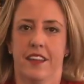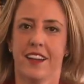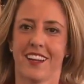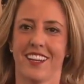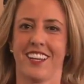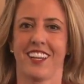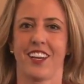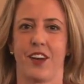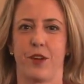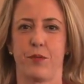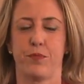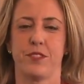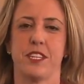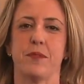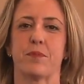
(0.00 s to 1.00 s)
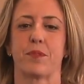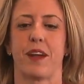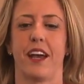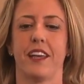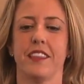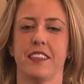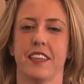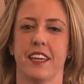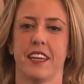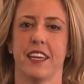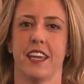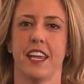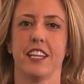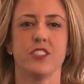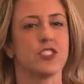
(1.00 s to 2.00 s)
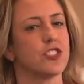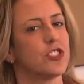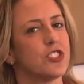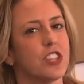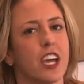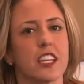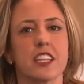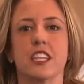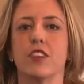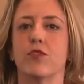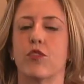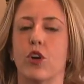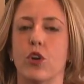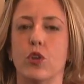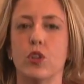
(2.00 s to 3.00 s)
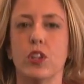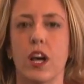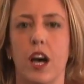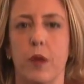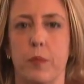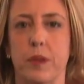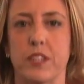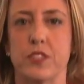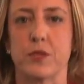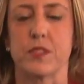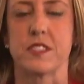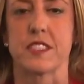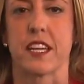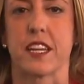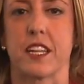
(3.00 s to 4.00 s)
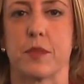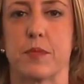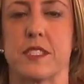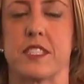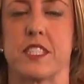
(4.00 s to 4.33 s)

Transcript: There you go, deep breath, and just gently roll up into a standing